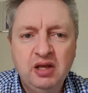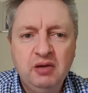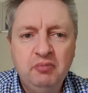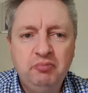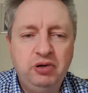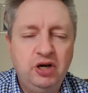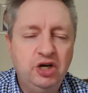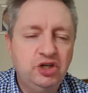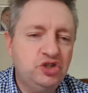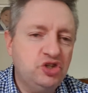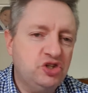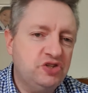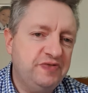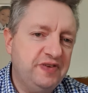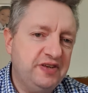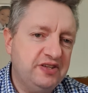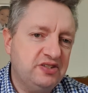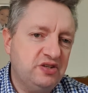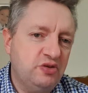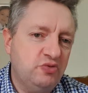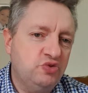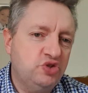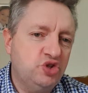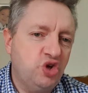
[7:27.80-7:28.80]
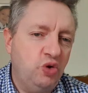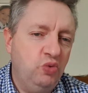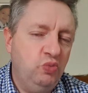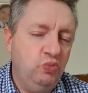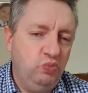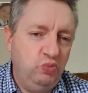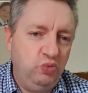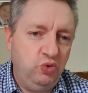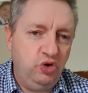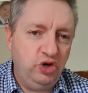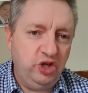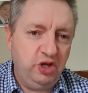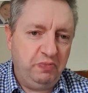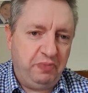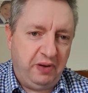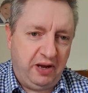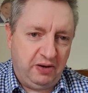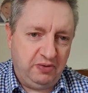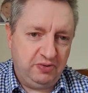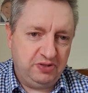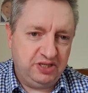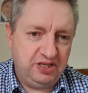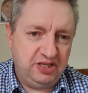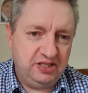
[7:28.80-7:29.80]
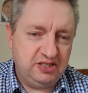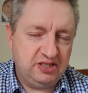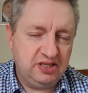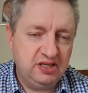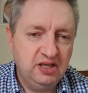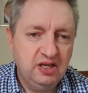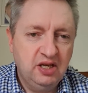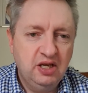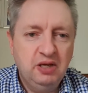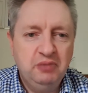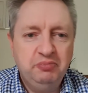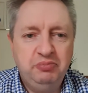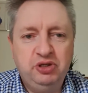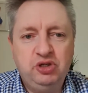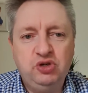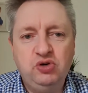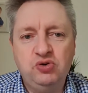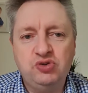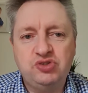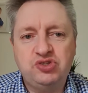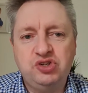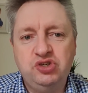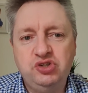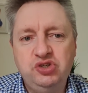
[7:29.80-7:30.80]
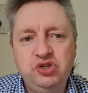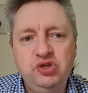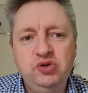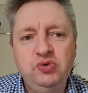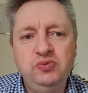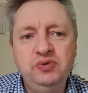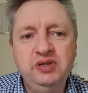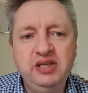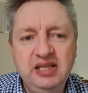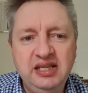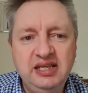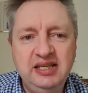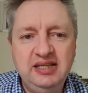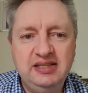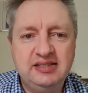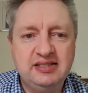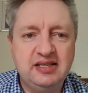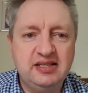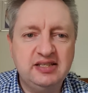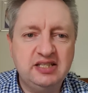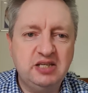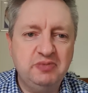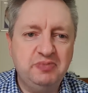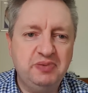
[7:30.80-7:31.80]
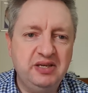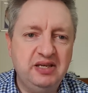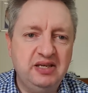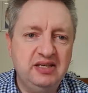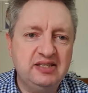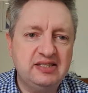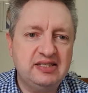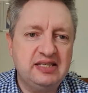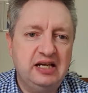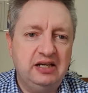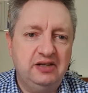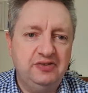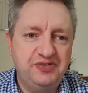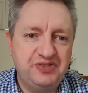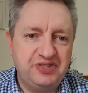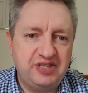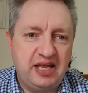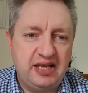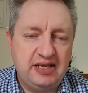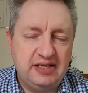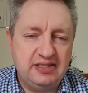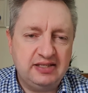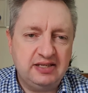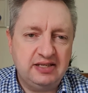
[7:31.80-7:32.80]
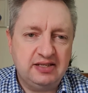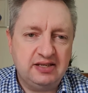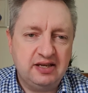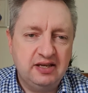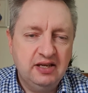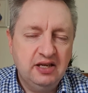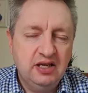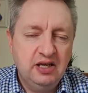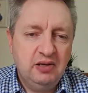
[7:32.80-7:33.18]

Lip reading: But I just feel as though don't worry about it, because you need to be self-centered.